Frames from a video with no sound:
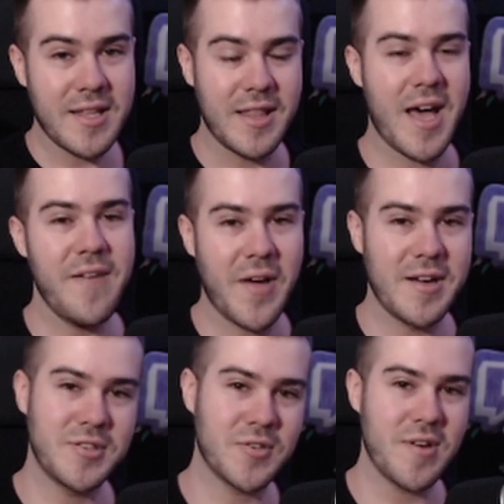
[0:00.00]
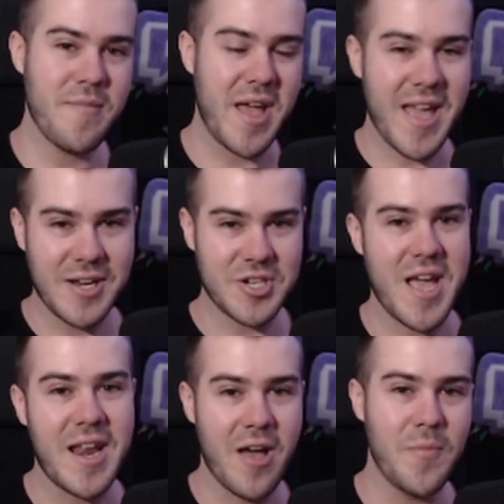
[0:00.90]
it live on stream. I had
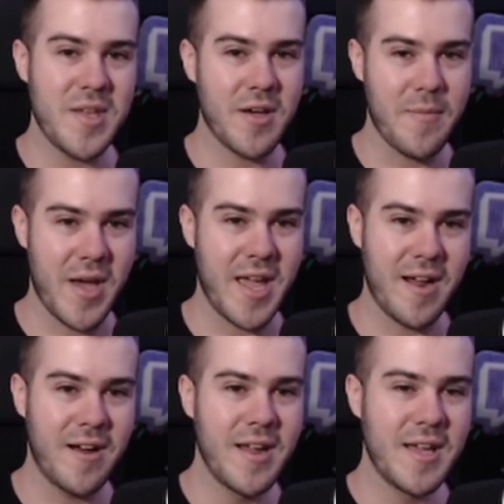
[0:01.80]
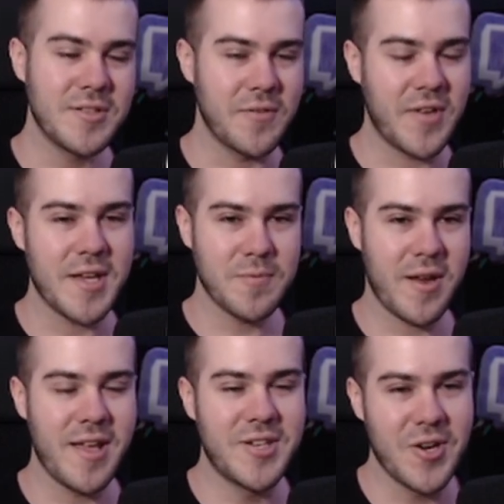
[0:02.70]
chat help me cut my hair. So if you guys
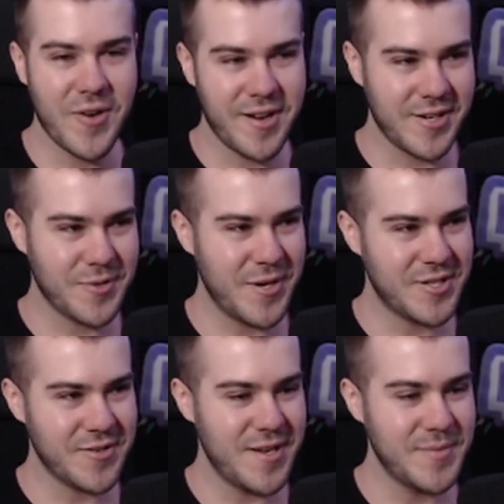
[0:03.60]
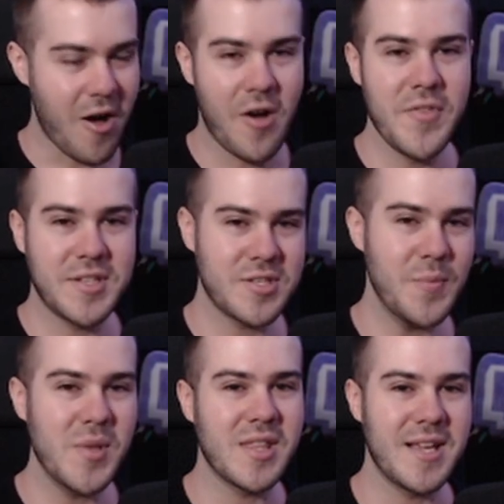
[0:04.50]
want to join our Twitch streams, all of the
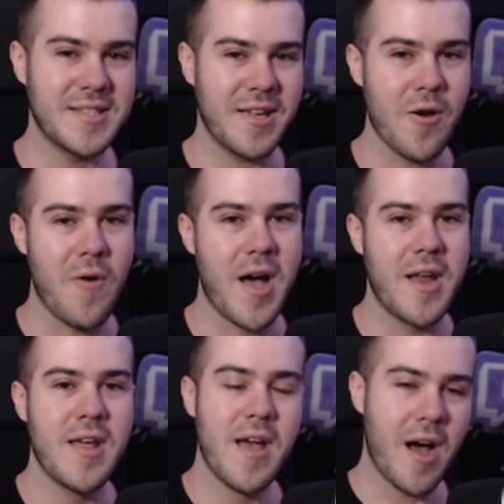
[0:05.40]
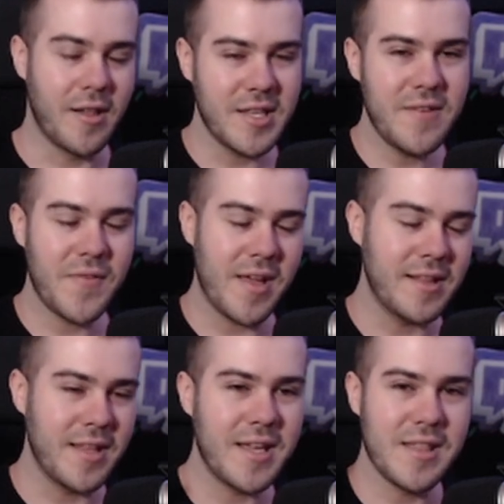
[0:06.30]
stupid things that go on, I'll leave
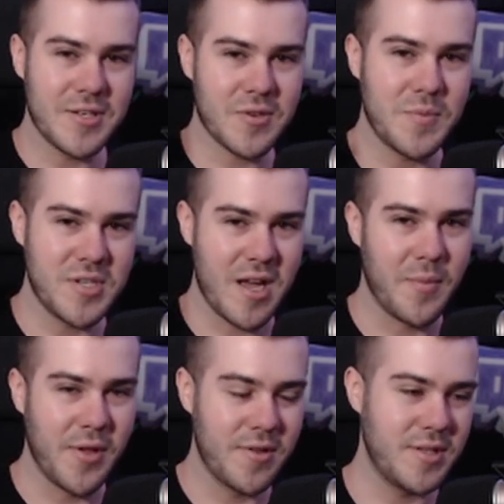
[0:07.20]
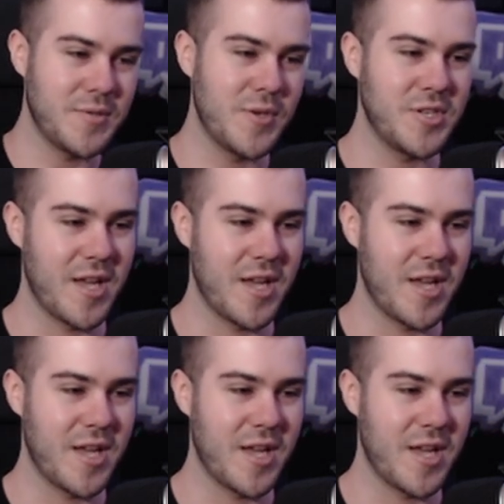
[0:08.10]
a link in the description down below to the Twitch